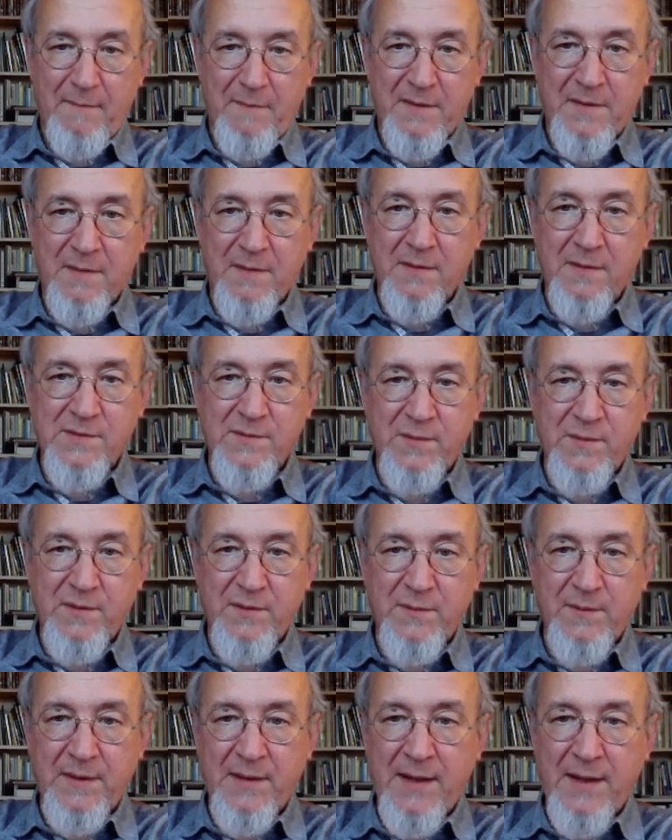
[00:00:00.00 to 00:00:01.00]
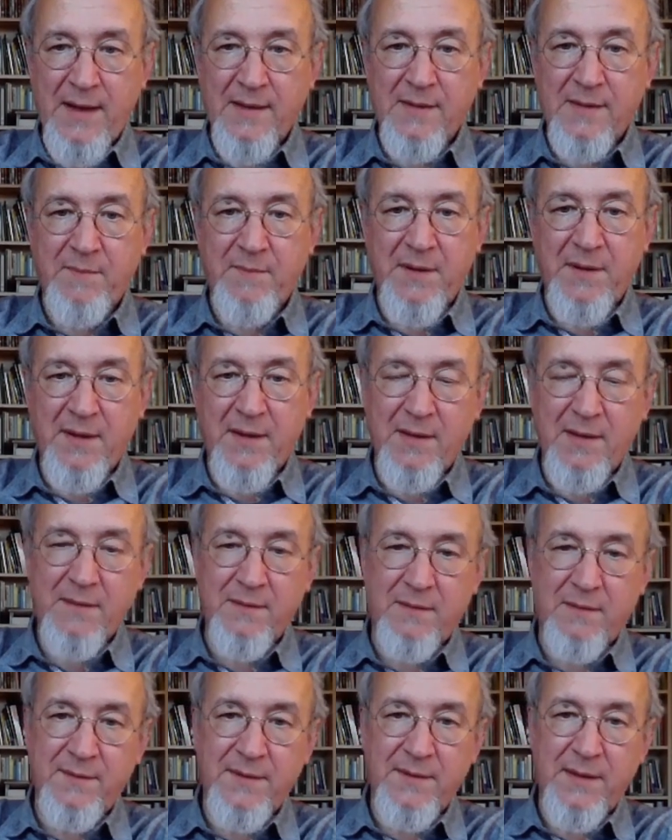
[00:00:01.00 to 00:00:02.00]
Because what we had behind
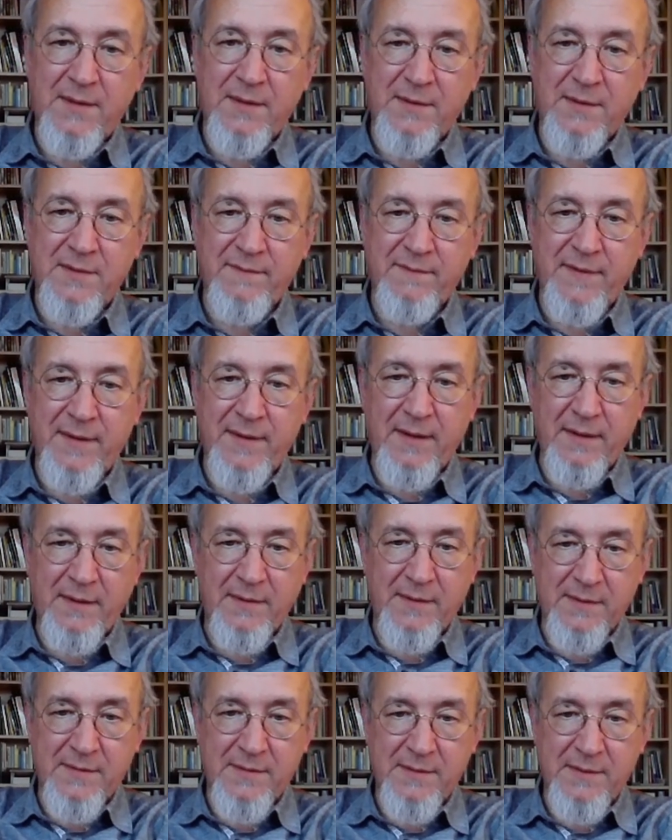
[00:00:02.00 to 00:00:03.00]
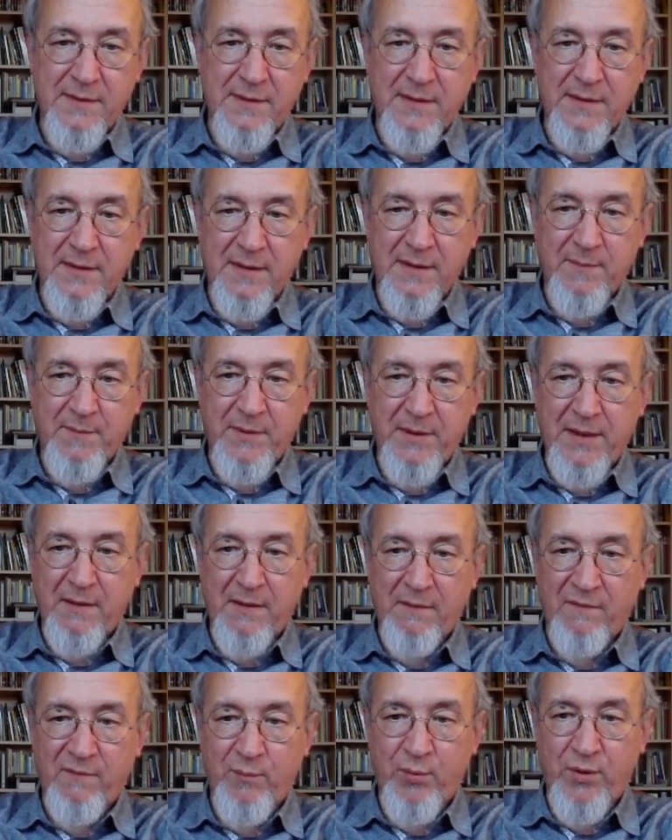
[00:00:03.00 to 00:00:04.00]
all that is a very interesting interplay
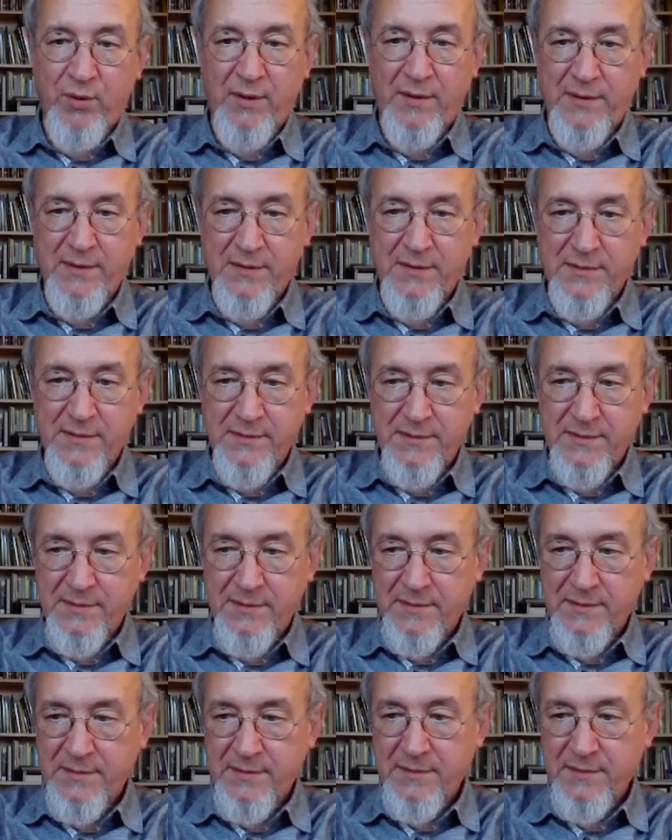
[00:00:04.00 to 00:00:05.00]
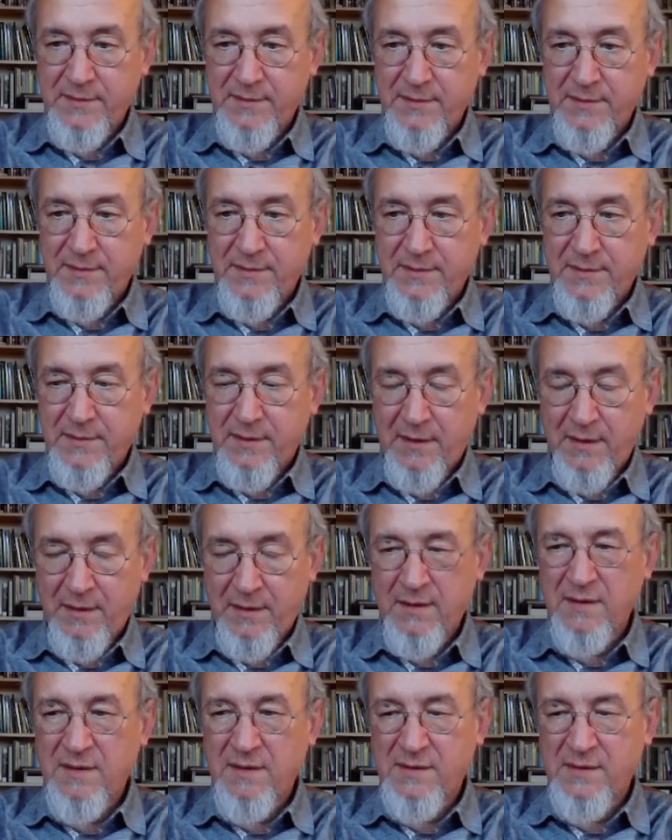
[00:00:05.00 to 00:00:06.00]
of politics
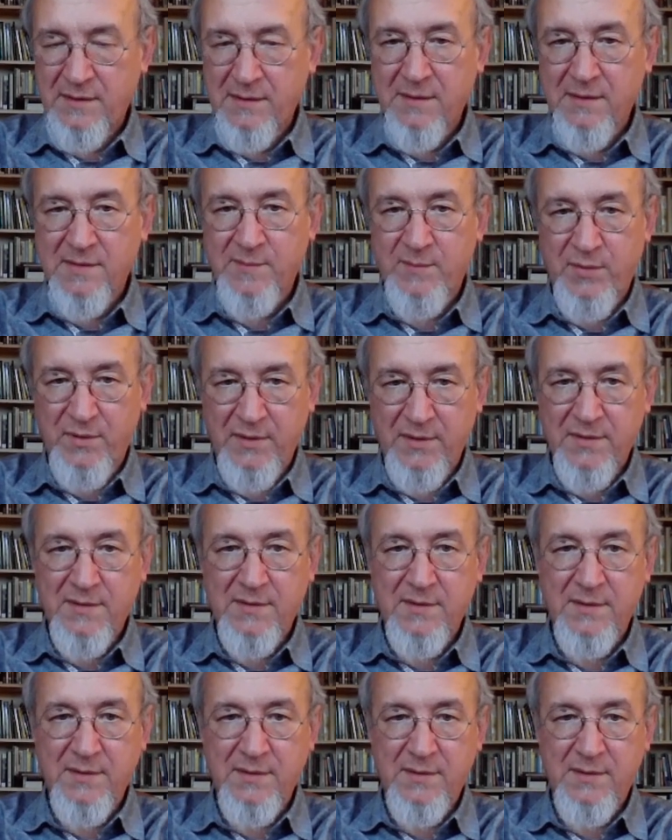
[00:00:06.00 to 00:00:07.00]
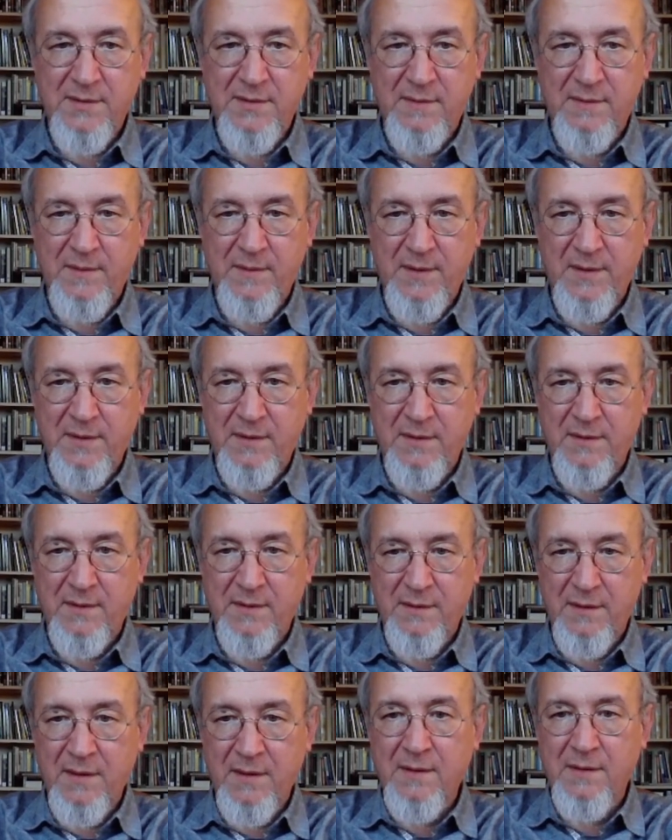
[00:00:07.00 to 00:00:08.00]
and serious politics actually with,
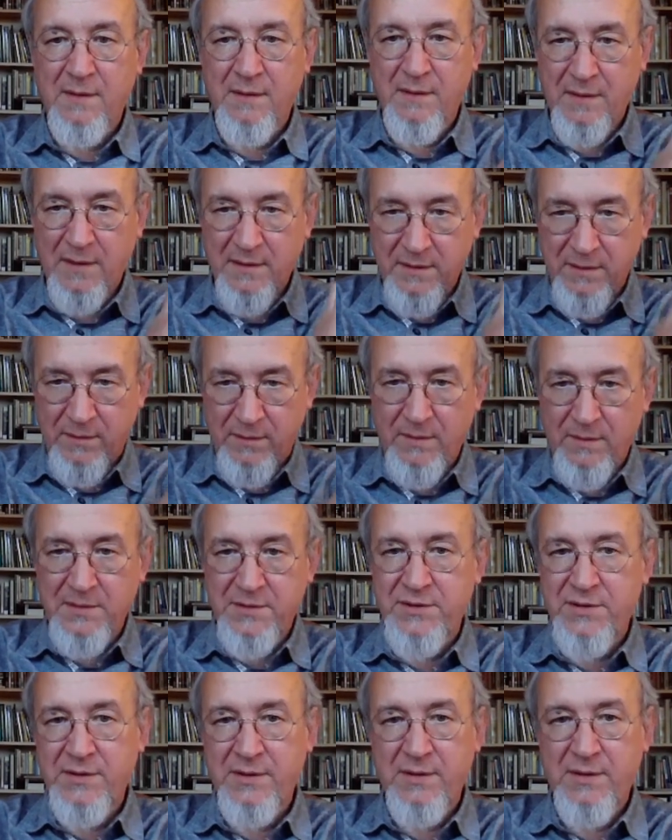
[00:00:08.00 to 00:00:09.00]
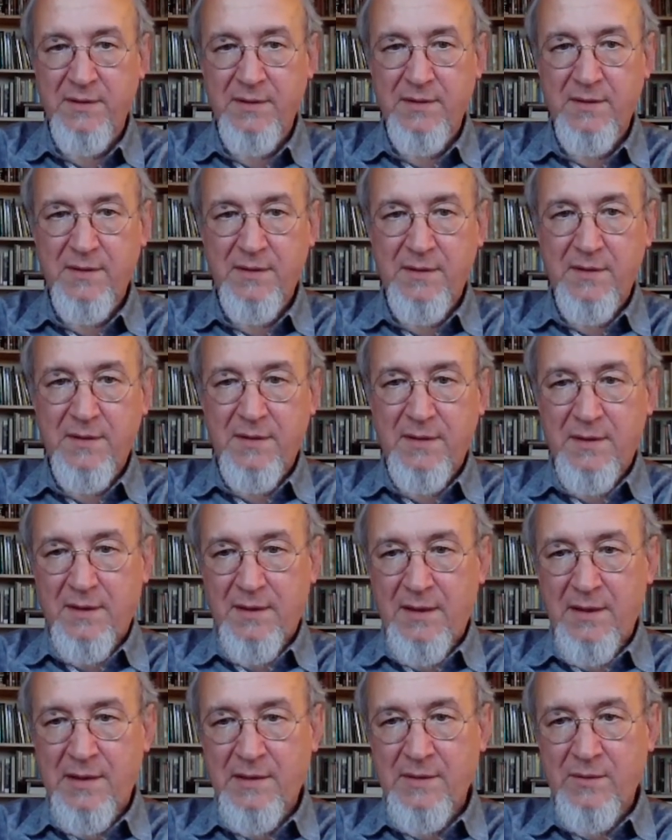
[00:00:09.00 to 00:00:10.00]
uh, and ideology and
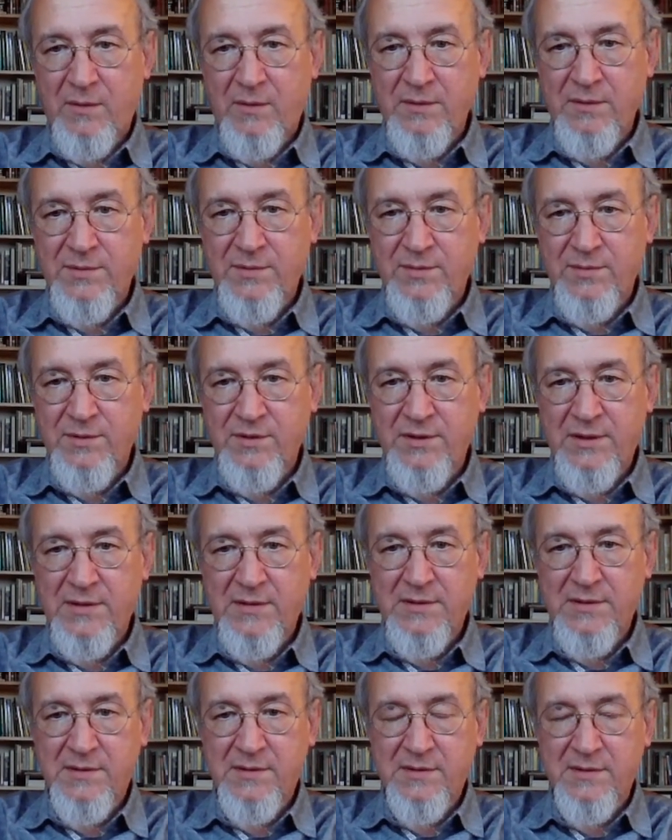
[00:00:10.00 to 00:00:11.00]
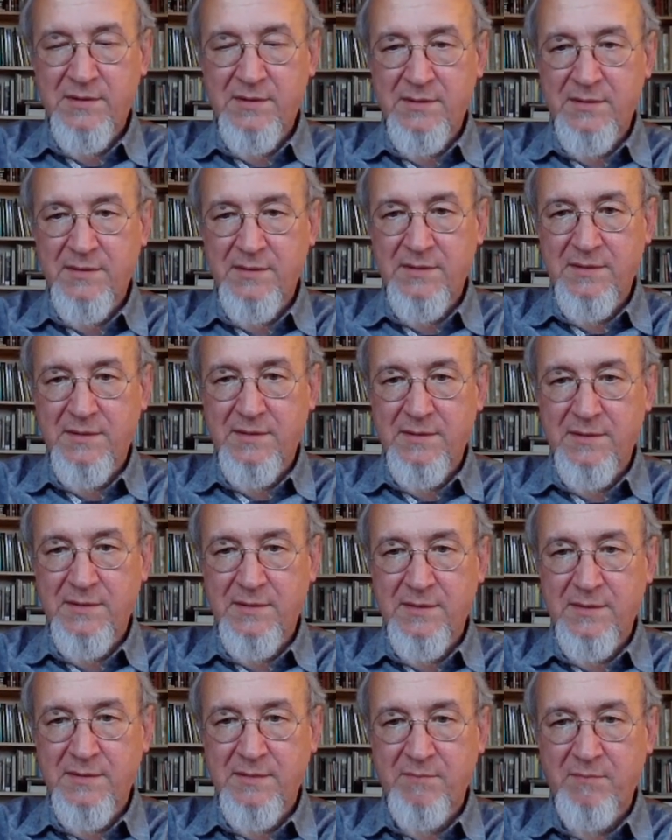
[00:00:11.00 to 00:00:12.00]
also just uh,
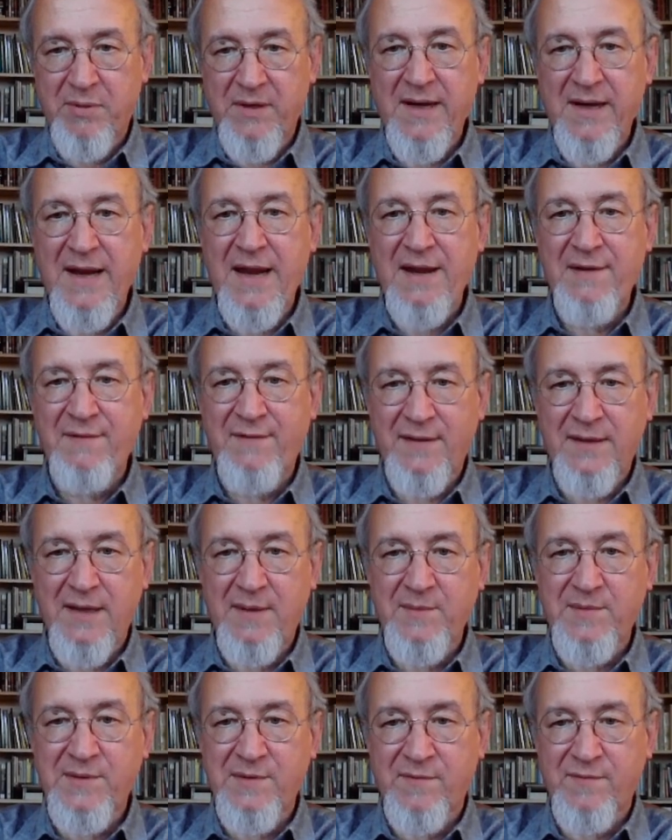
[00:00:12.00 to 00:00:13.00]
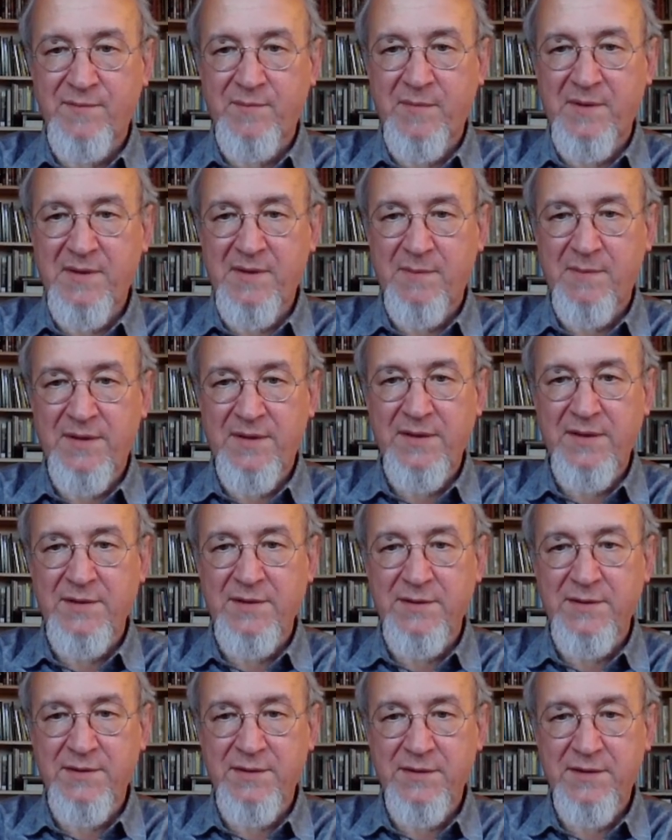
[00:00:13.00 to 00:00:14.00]
uh, brave attempts of
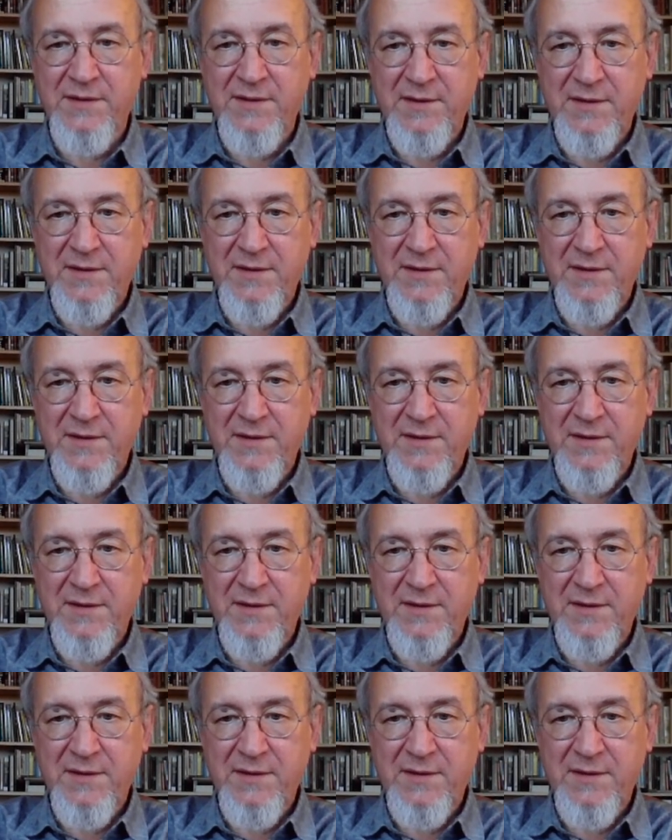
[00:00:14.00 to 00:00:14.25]
mathematicians